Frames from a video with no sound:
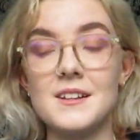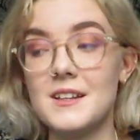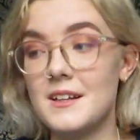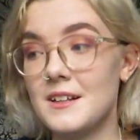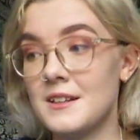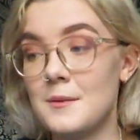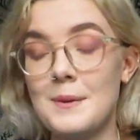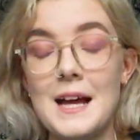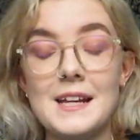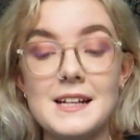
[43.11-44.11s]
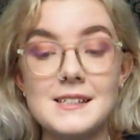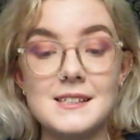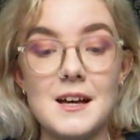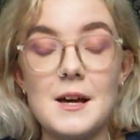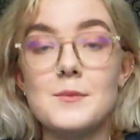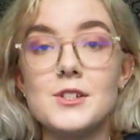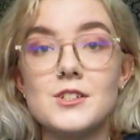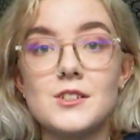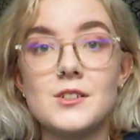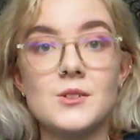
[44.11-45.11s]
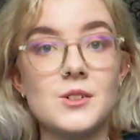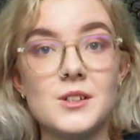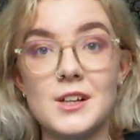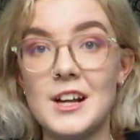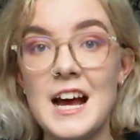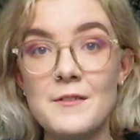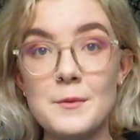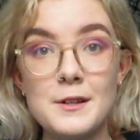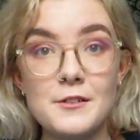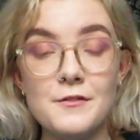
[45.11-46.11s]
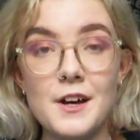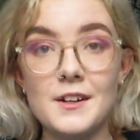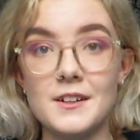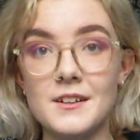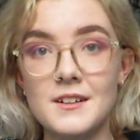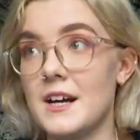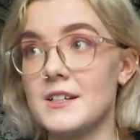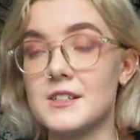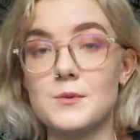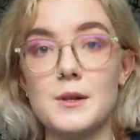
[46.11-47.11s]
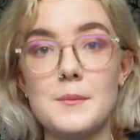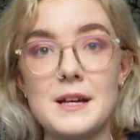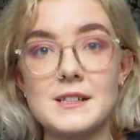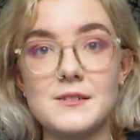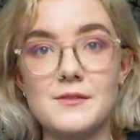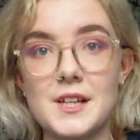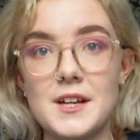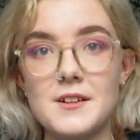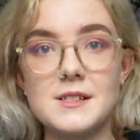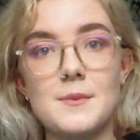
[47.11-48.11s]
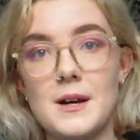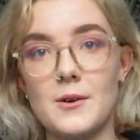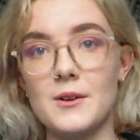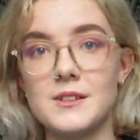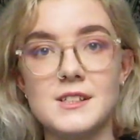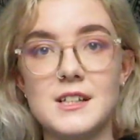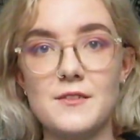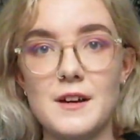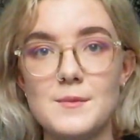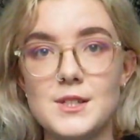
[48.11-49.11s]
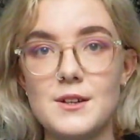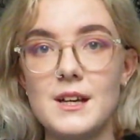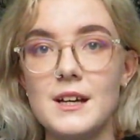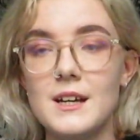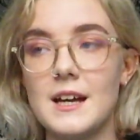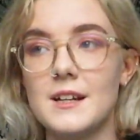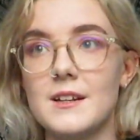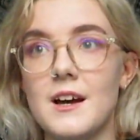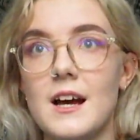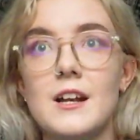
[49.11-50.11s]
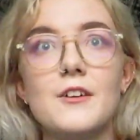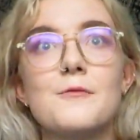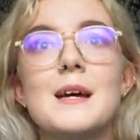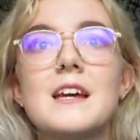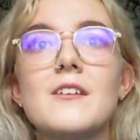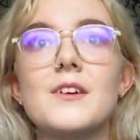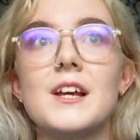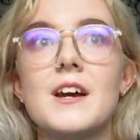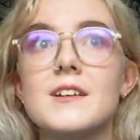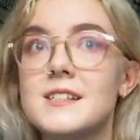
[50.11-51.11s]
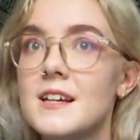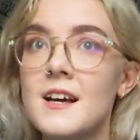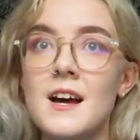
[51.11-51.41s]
The plan is I'm just gonna have a bit of fun. I just want to make some videos about stuff I'm doing, and I love making videos.